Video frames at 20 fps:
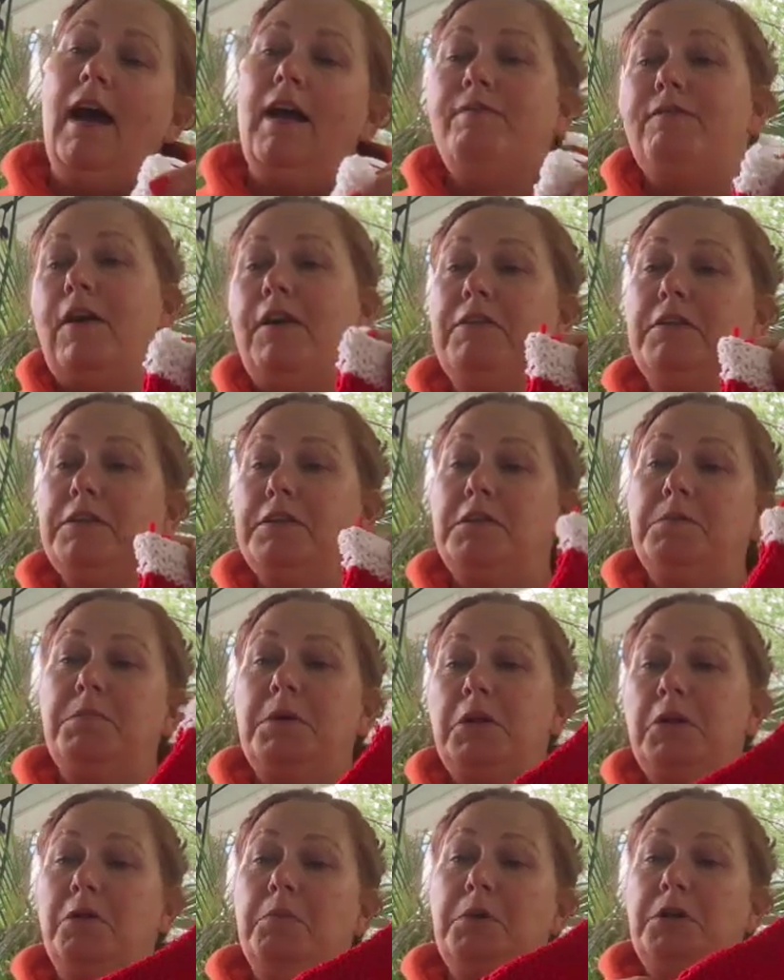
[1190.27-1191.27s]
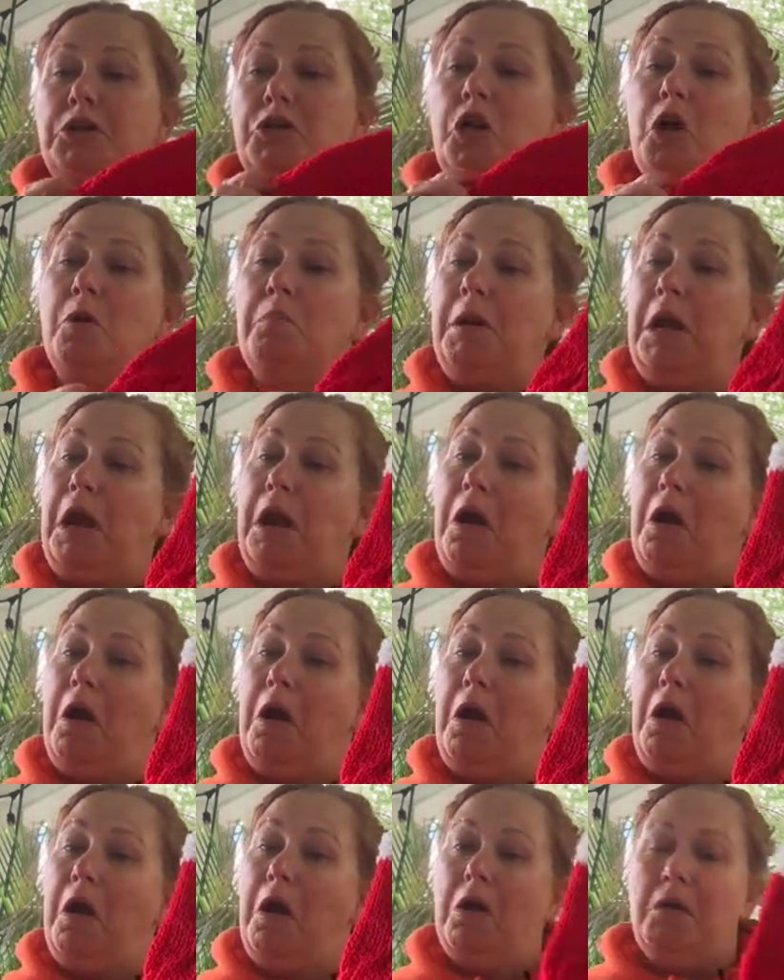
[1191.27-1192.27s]
find this to be a little bit charming,
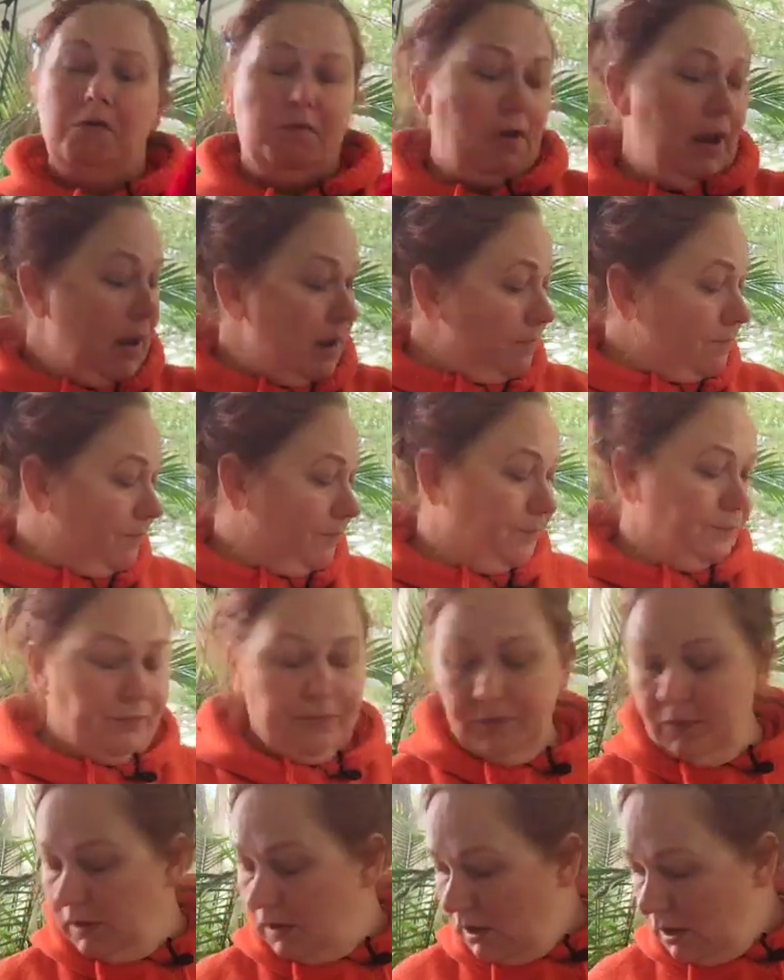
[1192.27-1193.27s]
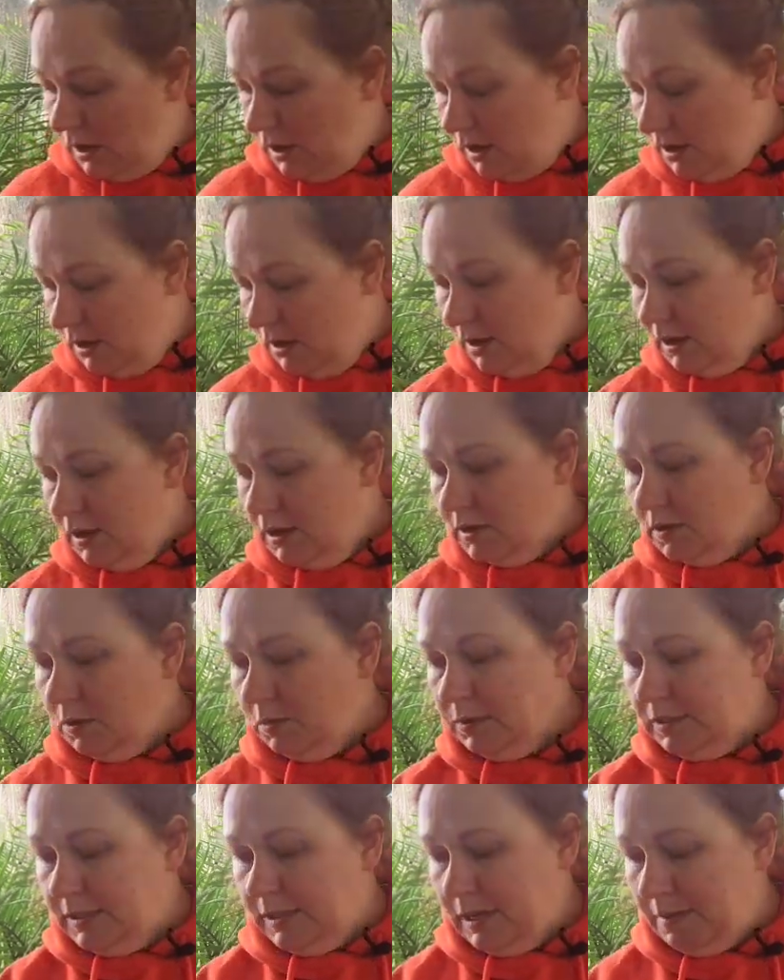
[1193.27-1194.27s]
right? So
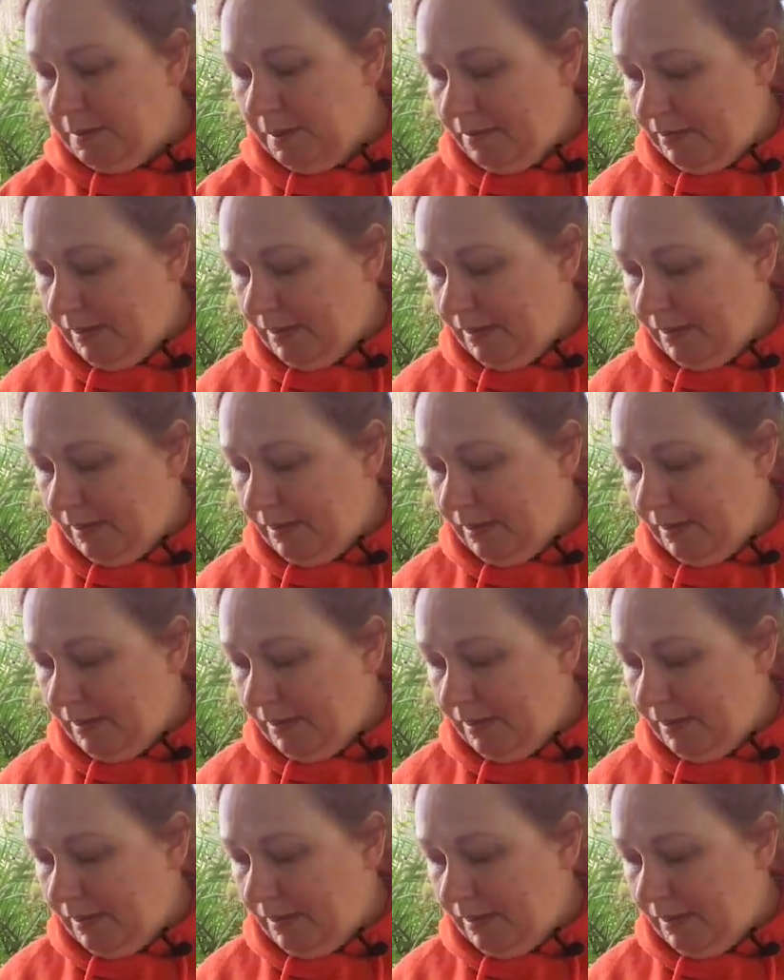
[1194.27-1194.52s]
we'll see about